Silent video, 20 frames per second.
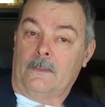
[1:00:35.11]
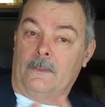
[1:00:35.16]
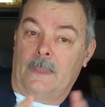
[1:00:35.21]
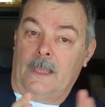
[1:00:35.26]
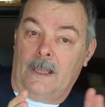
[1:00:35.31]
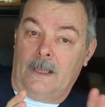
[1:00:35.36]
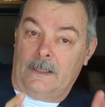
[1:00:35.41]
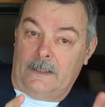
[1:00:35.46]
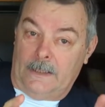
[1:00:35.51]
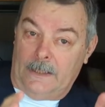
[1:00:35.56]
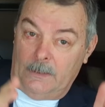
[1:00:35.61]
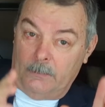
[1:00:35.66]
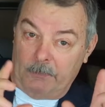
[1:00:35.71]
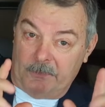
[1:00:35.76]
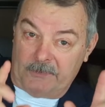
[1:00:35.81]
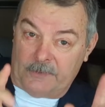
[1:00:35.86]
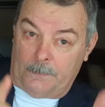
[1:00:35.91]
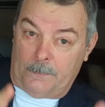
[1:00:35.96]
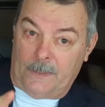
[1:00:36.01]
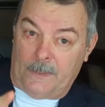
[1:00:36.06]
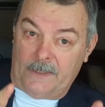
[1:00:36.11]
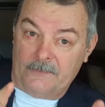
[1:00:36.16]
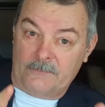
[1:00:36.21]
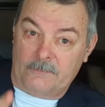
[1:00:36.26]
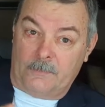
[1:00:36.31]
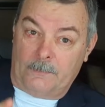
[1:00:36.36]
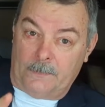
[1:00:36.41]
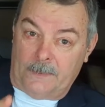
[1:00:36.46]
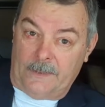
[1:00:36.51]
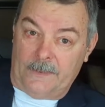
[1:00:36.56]
That it was a
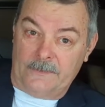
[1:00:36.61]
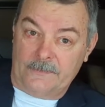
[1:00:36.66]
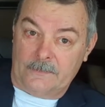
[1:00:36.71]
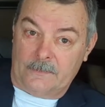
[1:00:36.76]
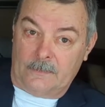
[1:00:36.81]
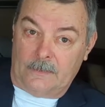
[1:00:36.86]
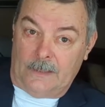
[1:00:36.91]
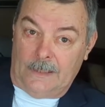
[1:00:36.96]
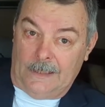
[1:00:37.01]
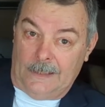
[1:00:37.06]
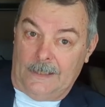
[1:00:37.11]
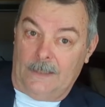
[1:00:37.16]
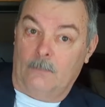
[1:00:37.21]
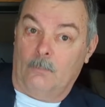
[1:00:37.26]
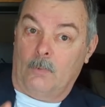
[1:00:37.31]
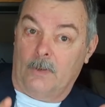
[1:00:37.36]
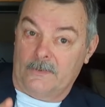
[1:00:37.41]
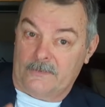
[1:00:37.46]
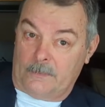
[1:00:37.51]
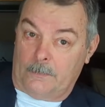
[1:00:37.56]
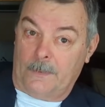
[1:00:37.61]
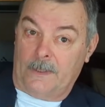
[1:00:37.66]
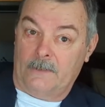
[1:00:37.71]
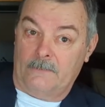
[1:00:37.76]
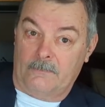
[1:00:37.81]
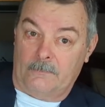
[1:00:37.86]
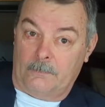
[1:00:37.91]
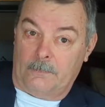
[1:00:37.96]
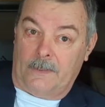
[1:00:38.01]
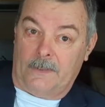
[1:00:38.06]
pastry place, and it was a
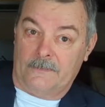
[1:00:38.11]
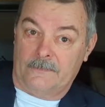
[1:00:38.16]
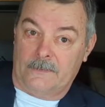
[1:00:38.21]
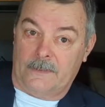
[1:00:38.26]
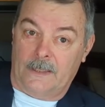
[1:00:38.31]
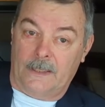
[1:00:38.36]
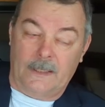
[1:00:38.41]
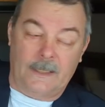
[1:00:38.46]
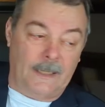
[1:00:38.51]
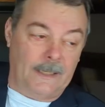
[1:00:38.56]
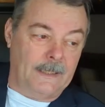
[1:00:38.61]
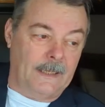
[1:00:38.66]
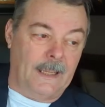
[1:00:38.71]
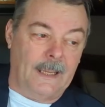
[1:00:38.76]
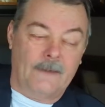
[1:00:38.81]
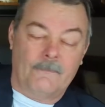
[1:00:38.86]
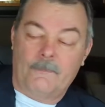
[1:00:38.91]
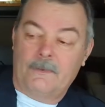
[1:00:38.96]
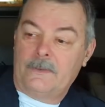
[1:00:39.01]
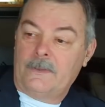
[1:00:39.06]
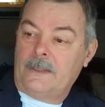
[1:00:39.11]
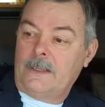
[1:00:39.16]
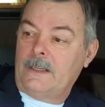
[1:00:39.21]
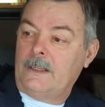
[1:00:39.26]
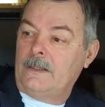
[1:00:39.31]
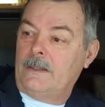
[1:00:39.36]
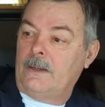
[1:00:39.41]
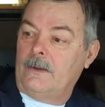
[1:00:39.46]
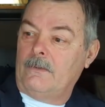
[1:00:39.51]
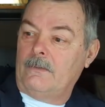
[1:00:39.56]
pastry place. They had everything
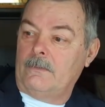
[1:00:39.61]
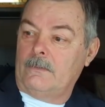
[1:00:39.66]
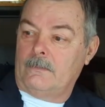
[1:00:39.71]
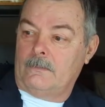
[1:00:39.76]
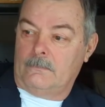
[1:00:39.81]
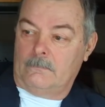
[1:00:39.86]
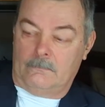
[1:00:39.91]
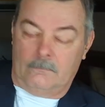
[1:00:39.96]
in there,